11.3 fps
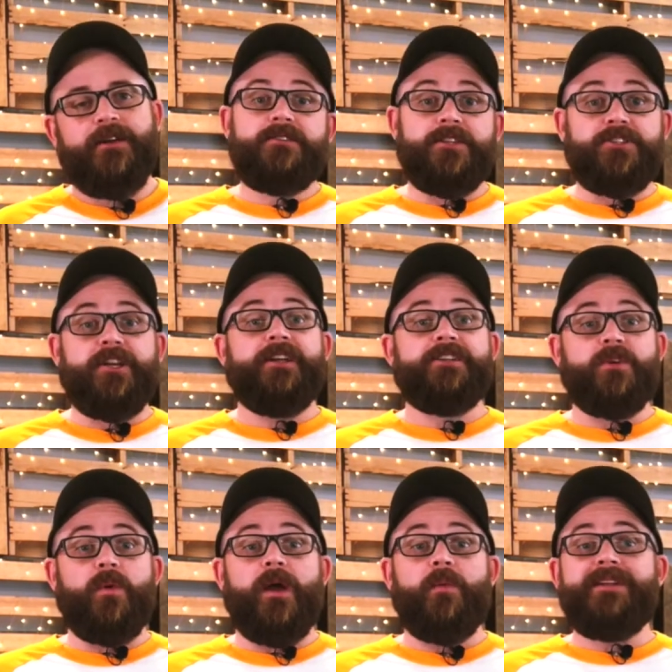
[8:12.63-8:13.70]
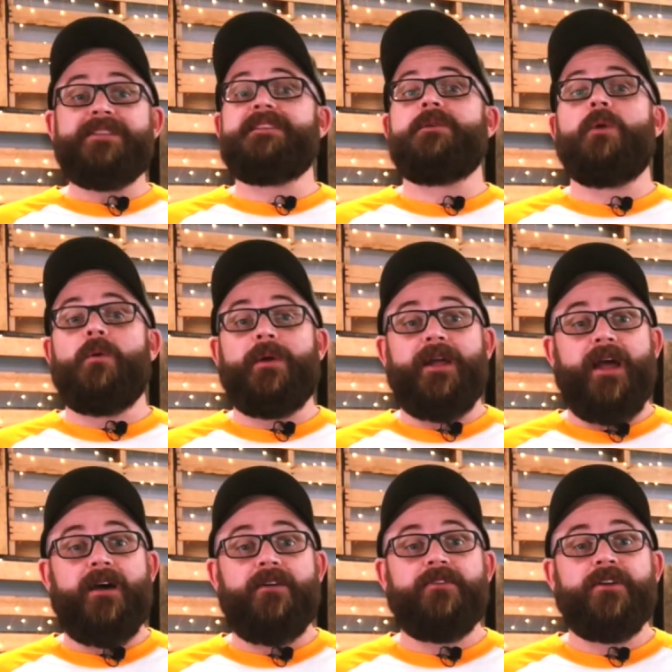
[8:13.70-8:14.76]
to change the way we see what we
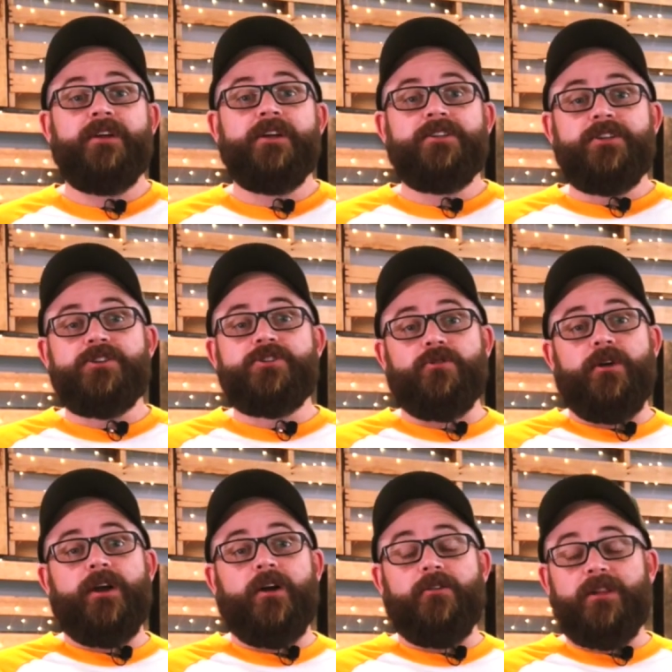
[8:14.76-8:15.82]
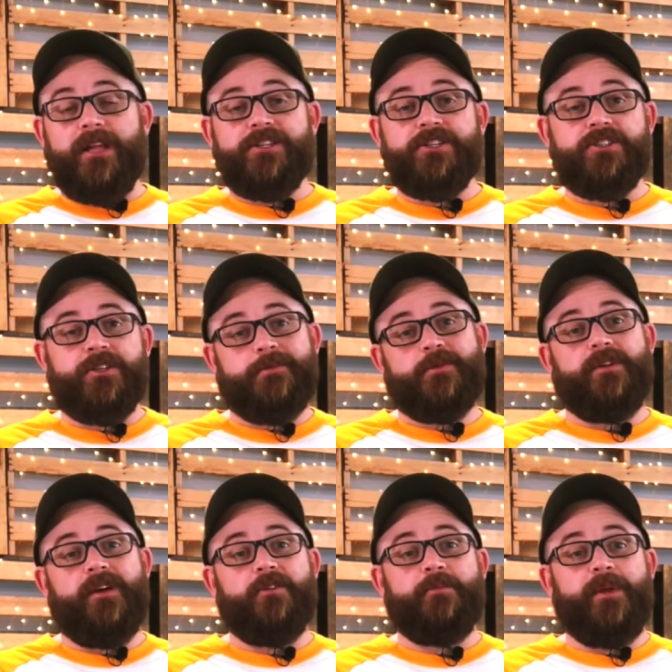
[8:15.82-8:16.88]
have to destroy our relationships with
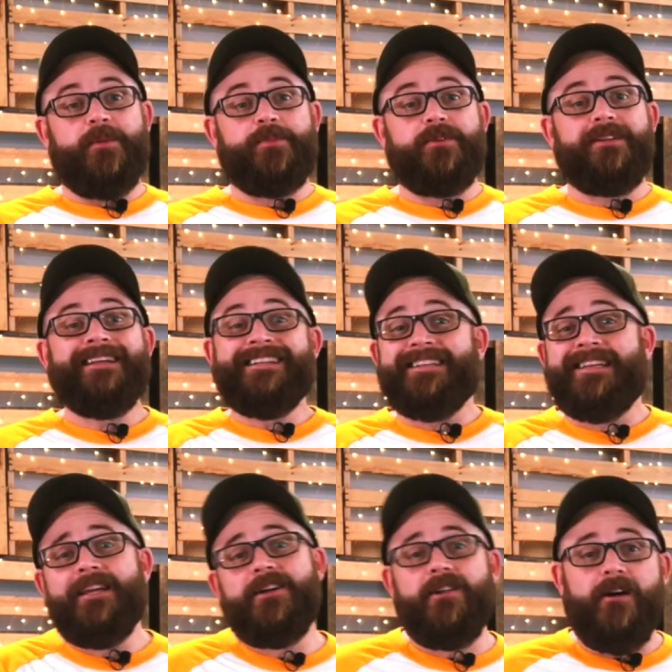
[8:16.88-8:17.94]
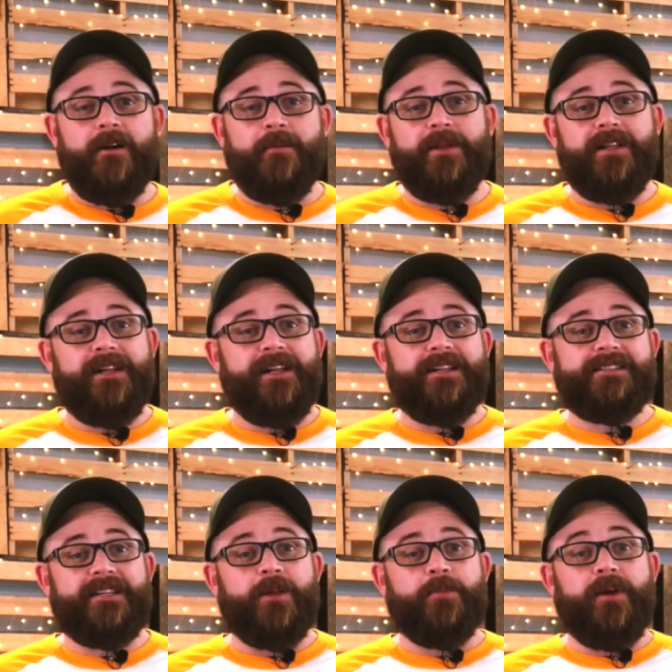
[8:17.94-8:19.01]
other people, to kill our ability to
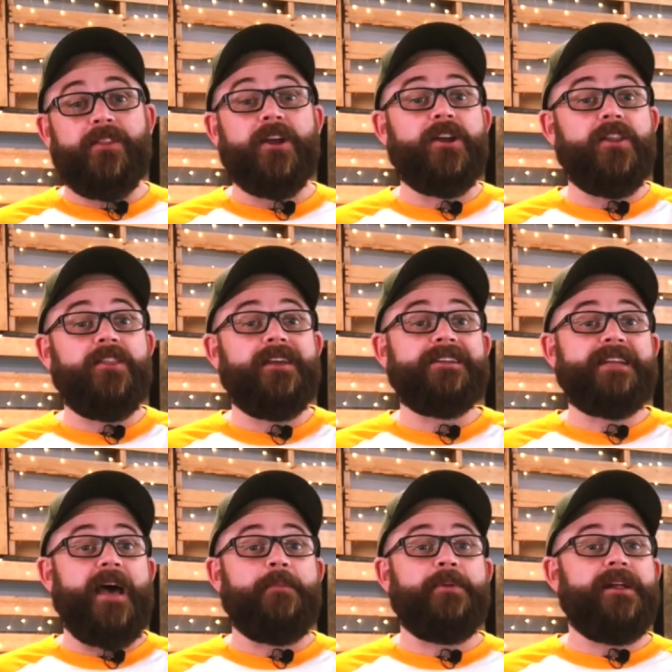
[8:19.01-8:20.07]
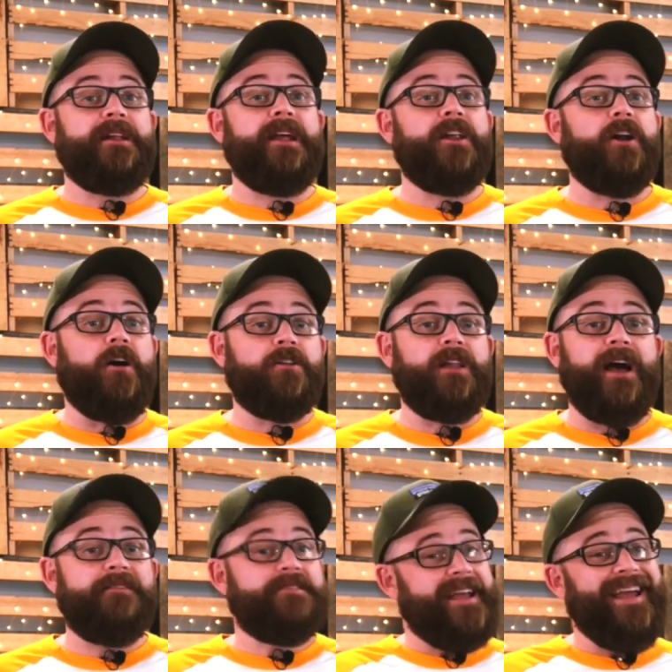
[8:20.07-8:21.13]
celebrate the good things happening in our
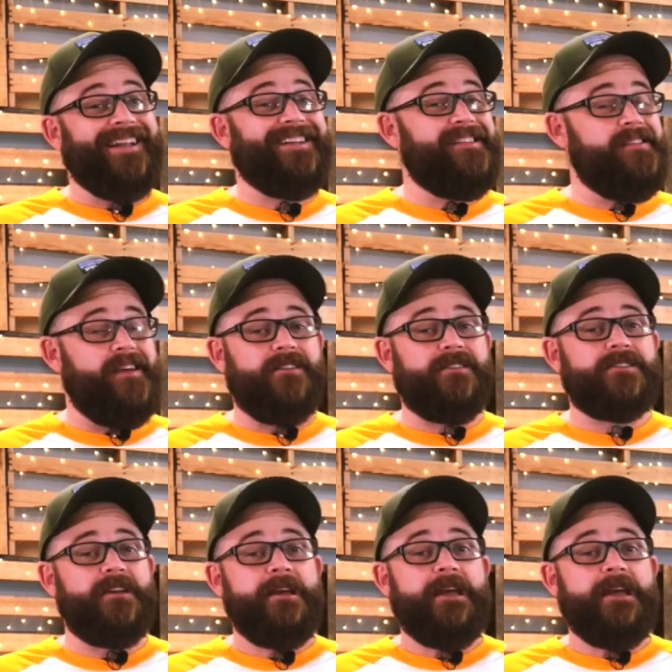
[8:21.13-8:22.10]
lives and in theirs.